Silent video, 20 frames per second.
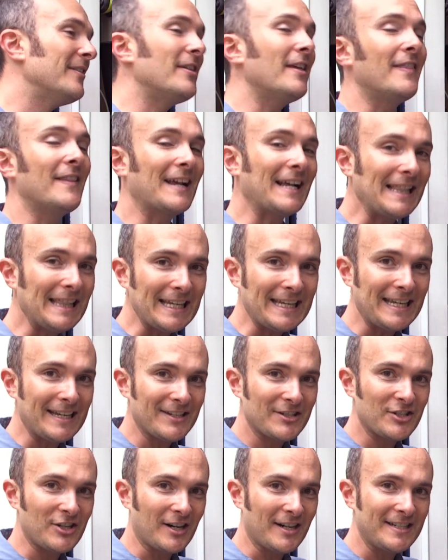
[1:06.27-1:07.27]
Then the
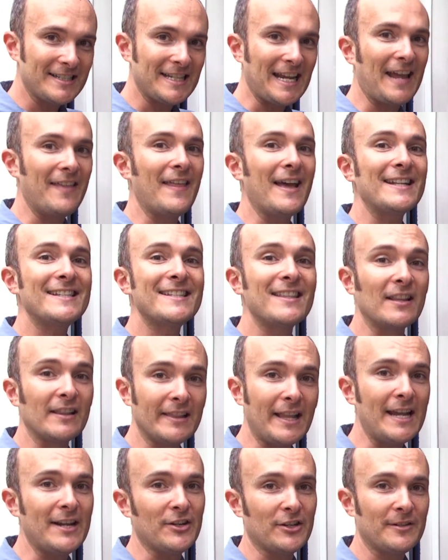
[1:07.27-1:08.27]
clicking starts, and that's the
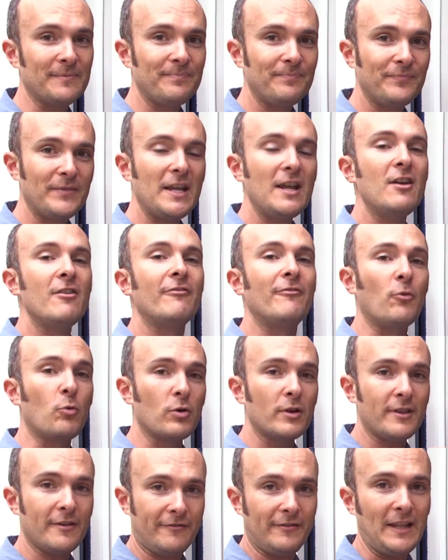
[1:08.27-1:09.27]
lighter
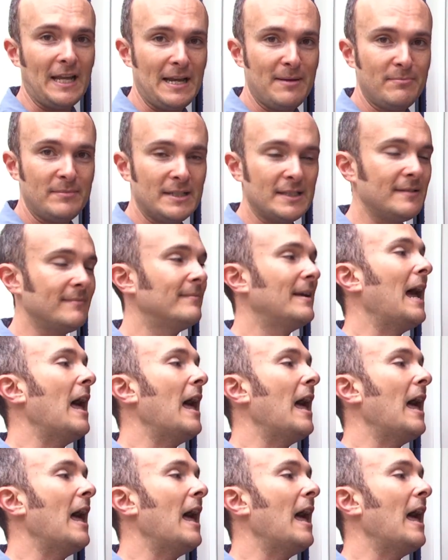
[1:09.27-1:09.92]
for the flames.